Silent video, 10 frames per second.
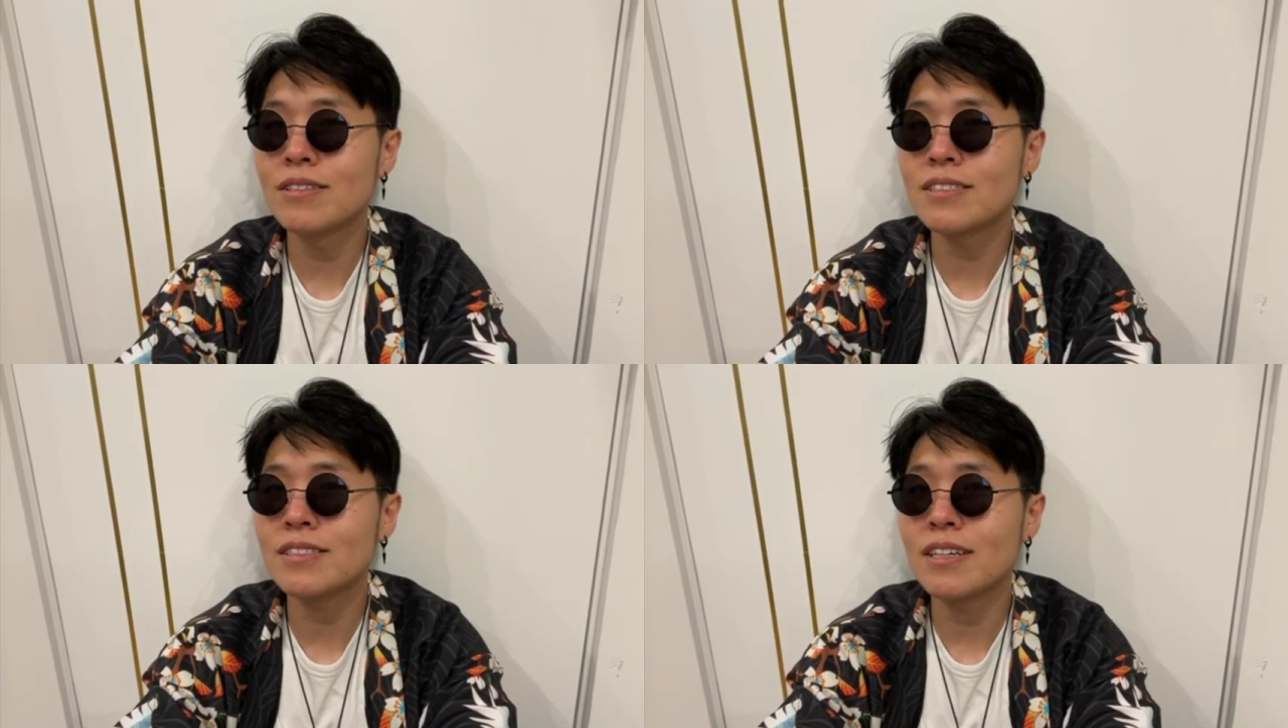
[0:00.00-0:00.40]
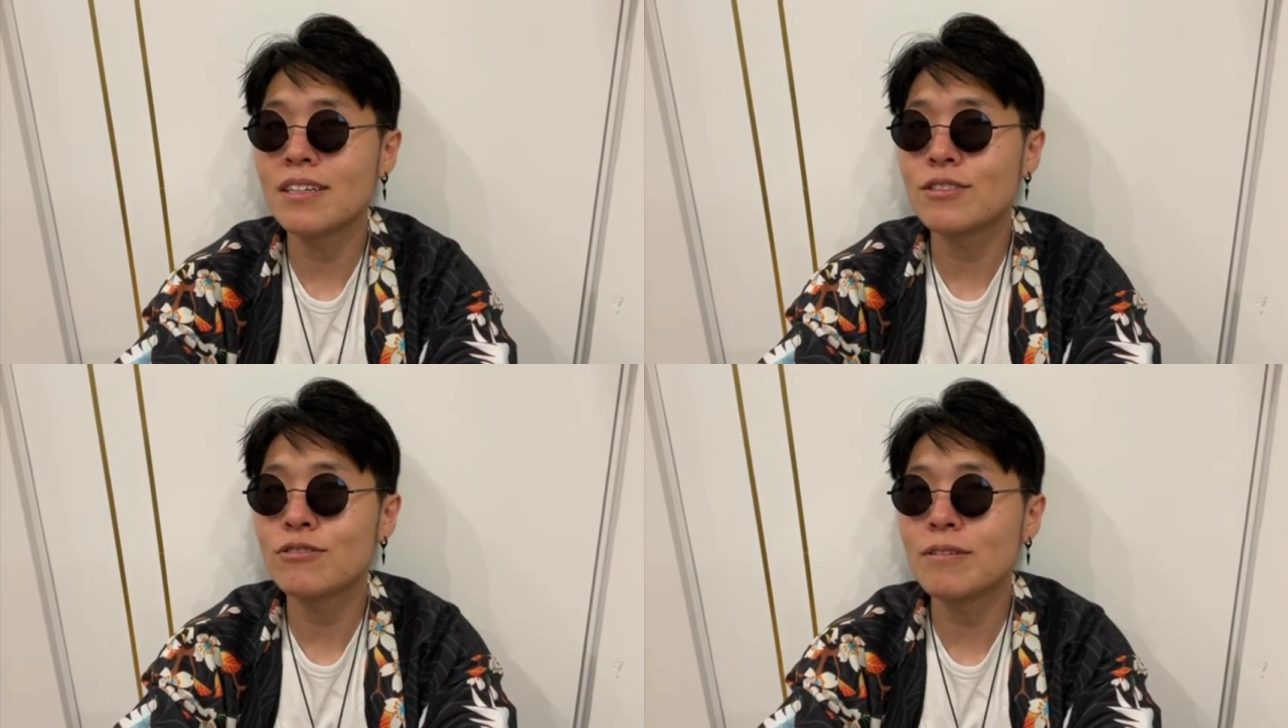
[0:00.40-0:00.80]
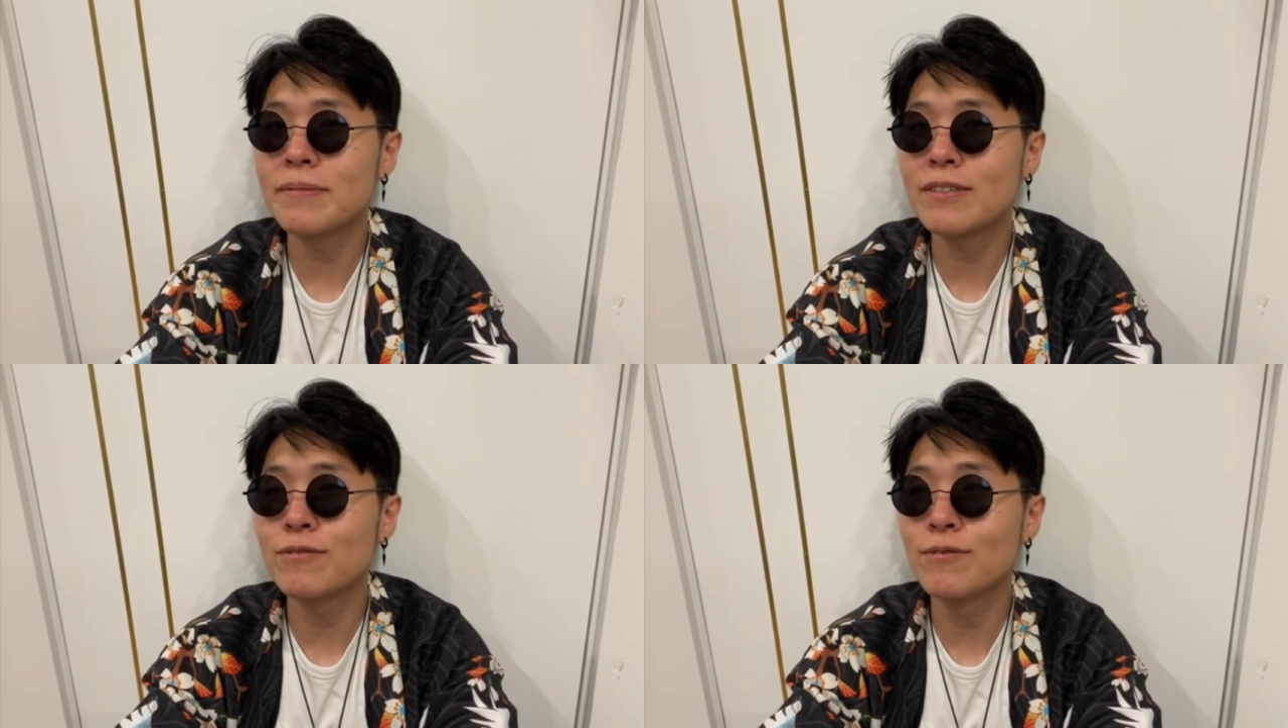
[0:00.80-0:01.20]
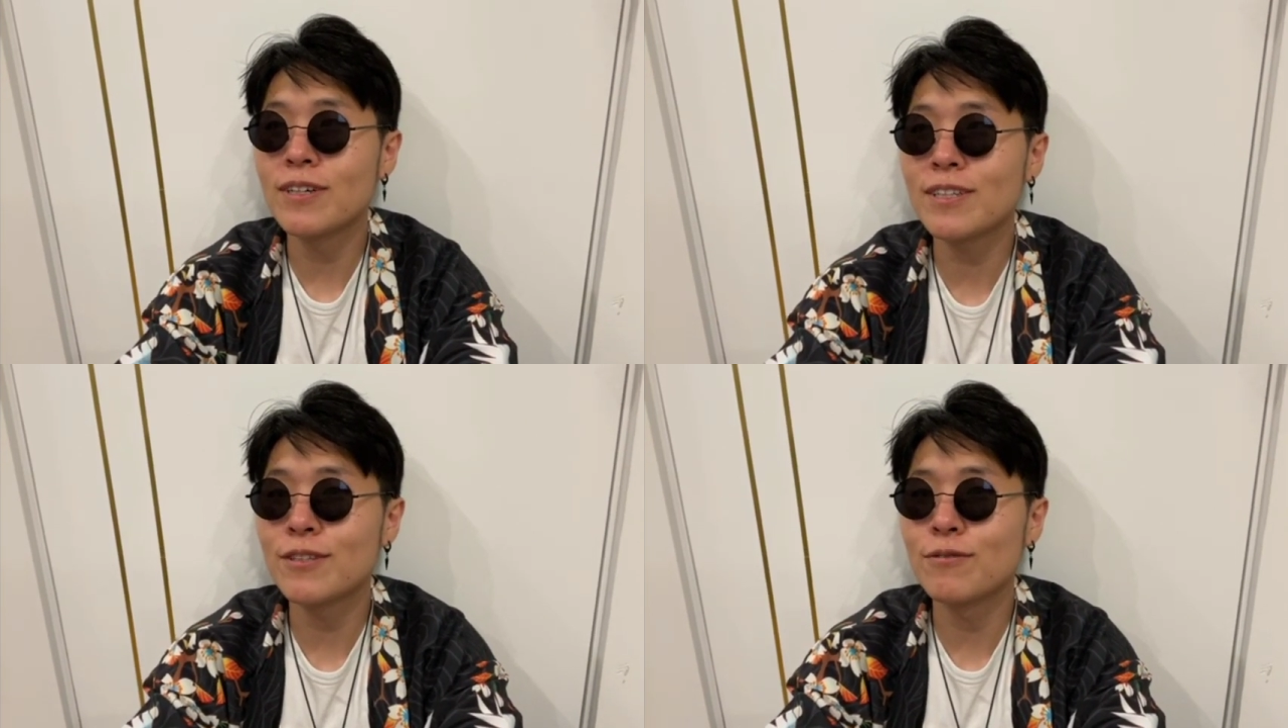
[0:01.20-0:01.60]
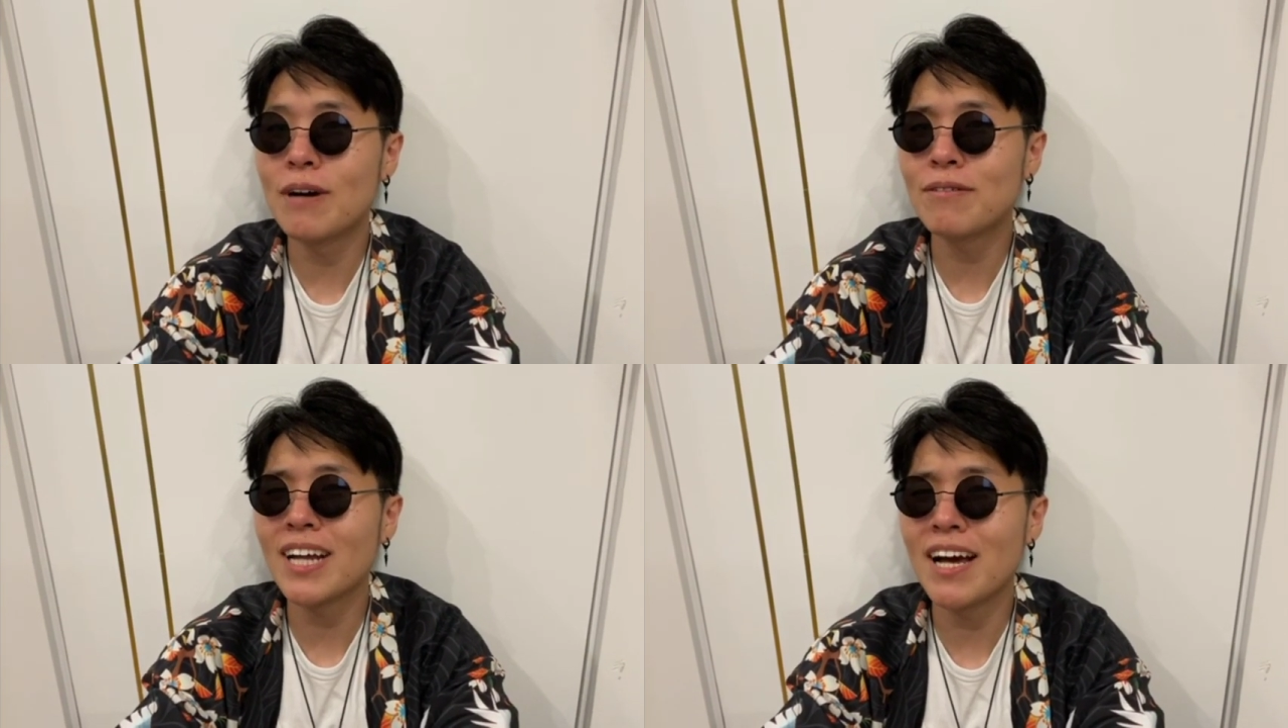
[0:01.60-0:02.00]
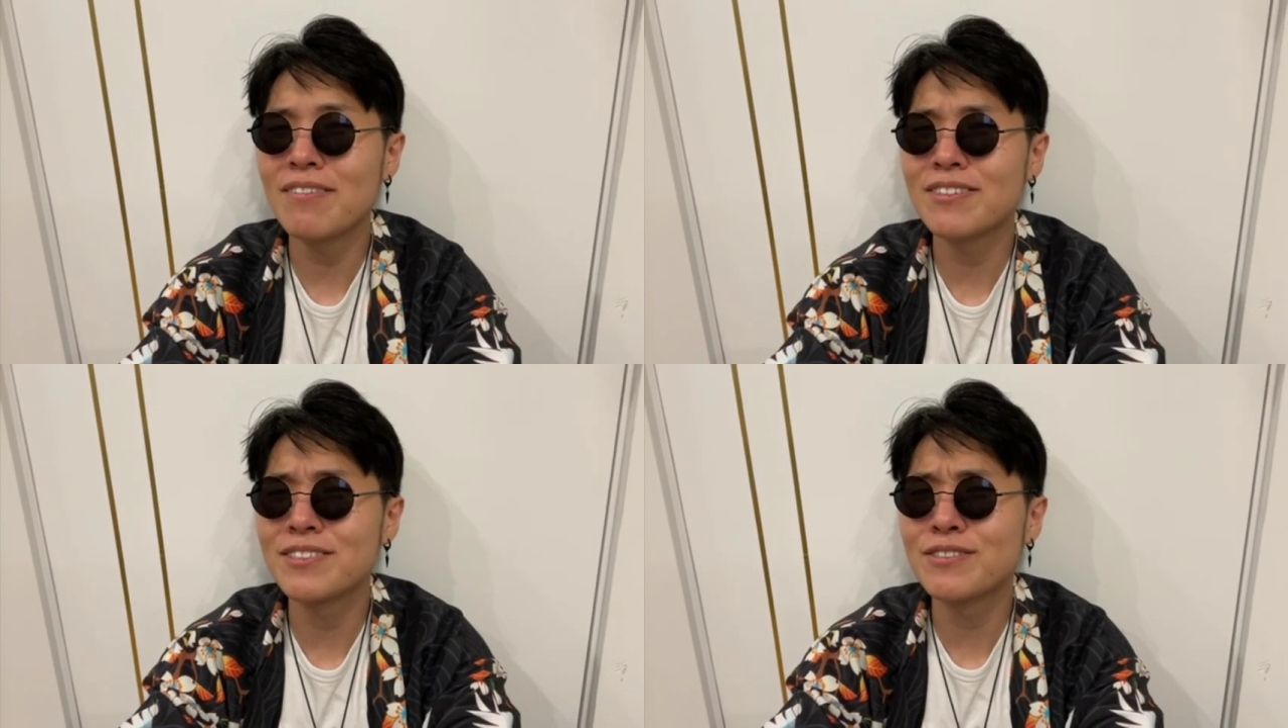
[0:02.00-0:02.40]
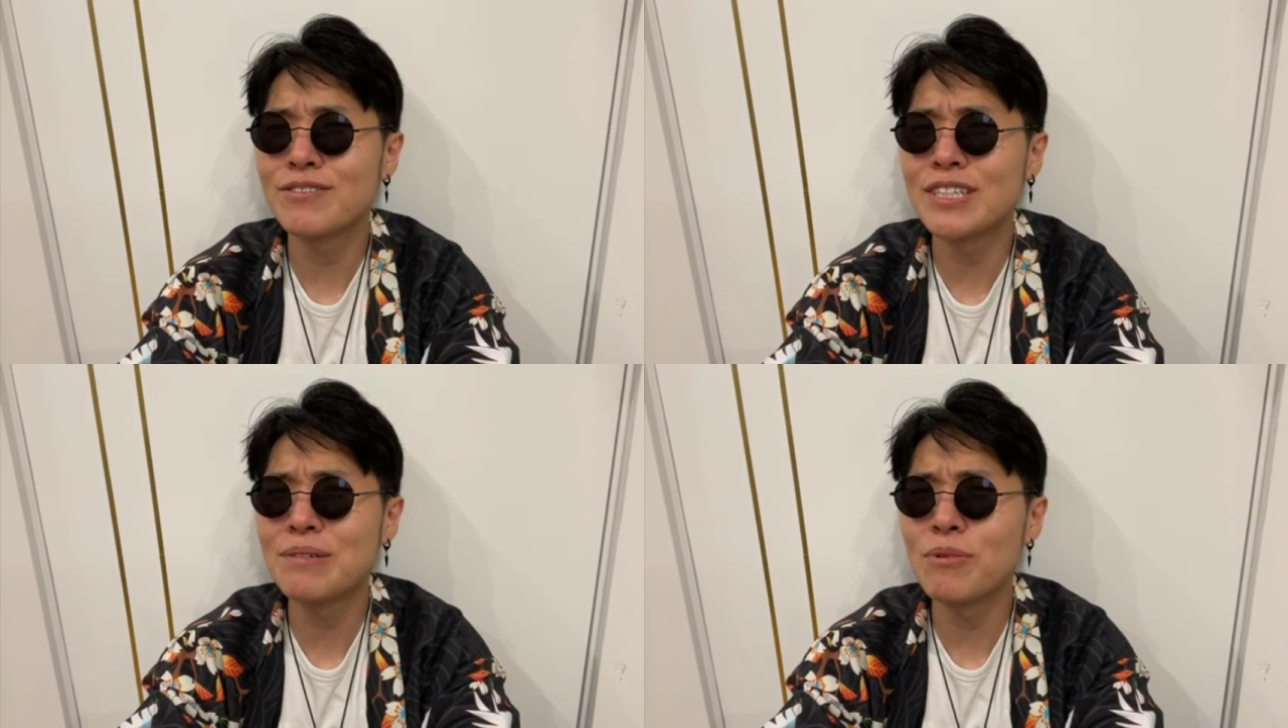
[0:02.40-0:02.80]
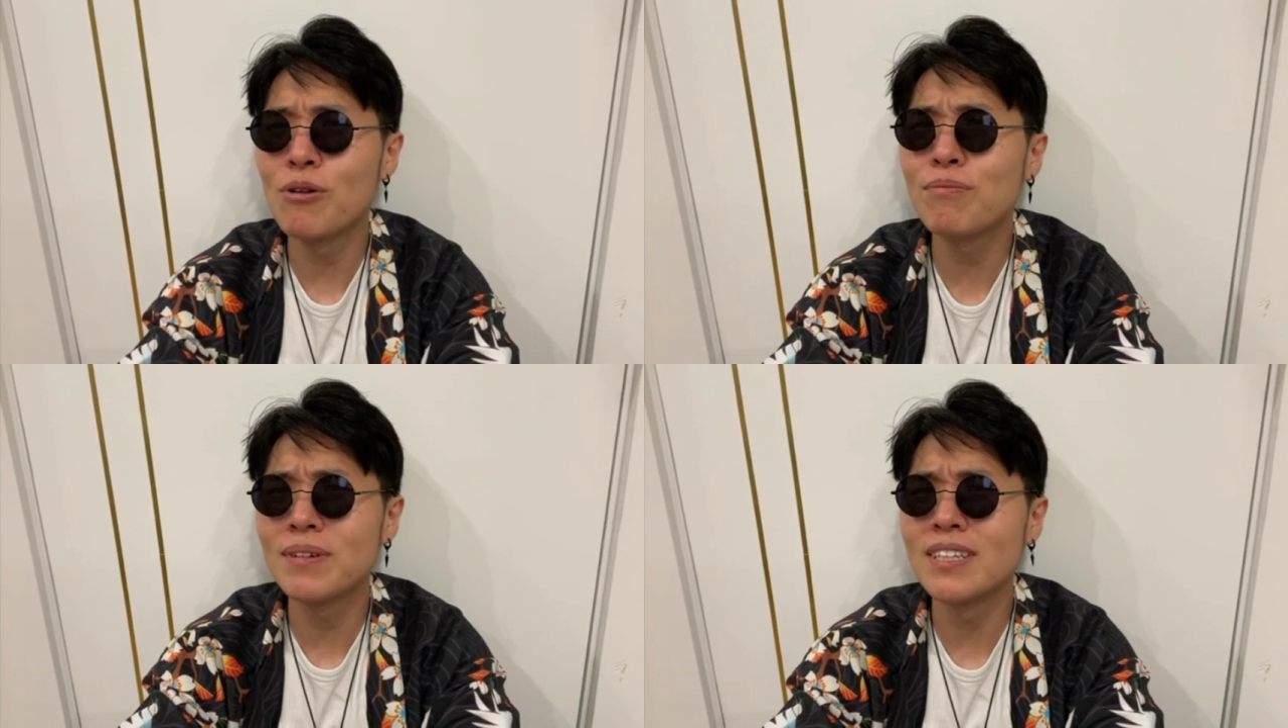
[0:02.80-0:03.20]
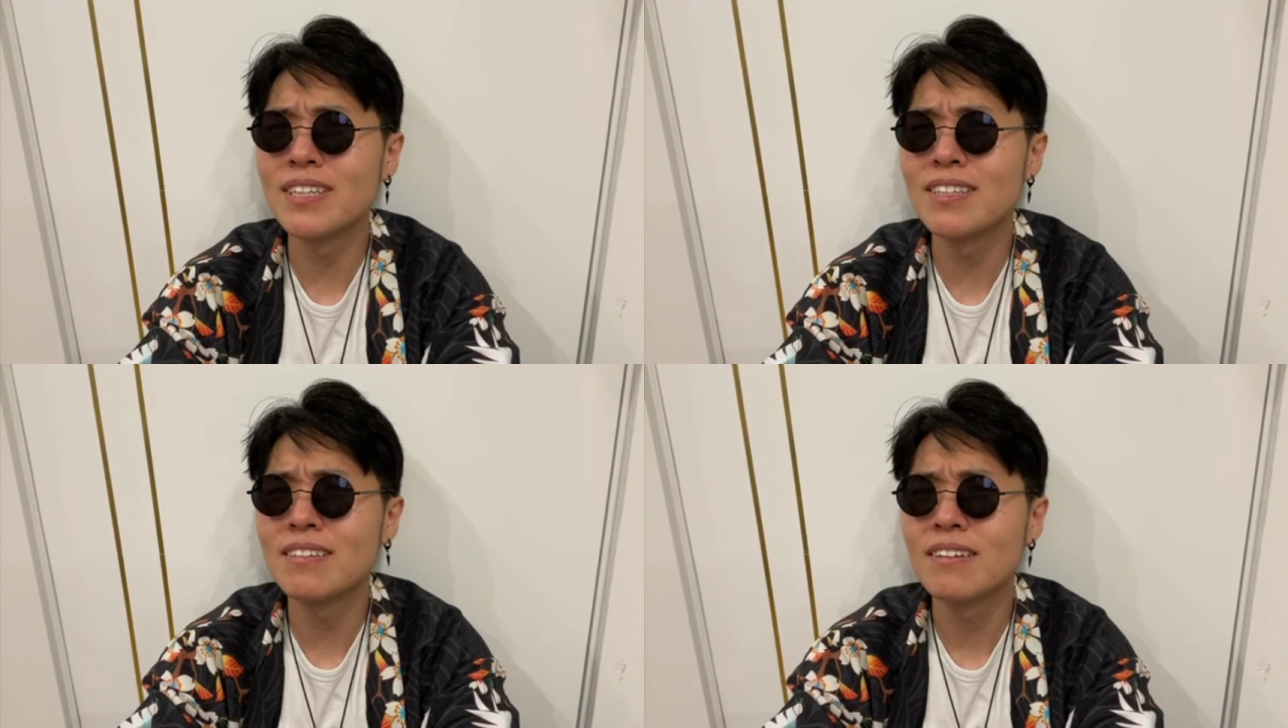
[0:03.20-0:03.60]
I was streaming with you. Why would I have your stream open?